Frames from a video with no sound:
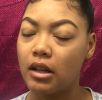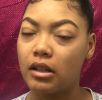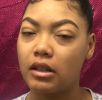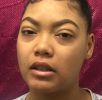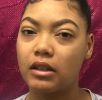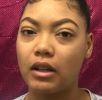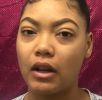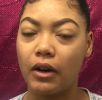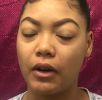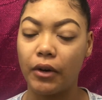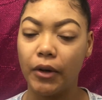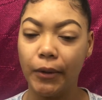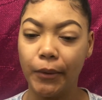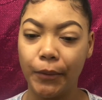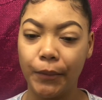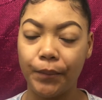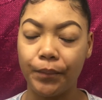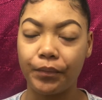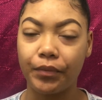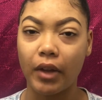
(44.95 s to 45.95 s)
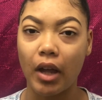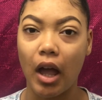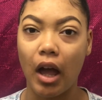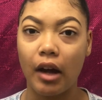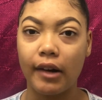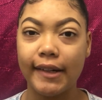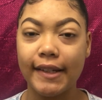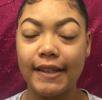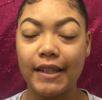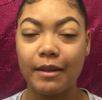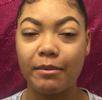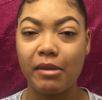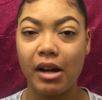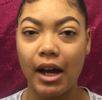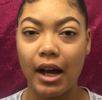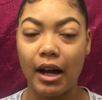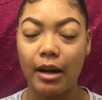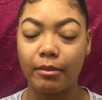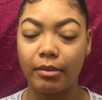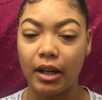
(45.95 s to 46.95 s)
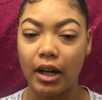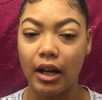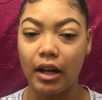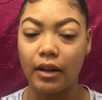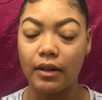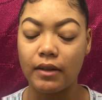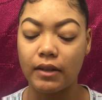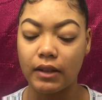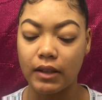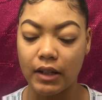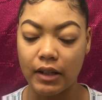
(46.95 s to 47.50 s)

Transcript: So I already did my eyebrows,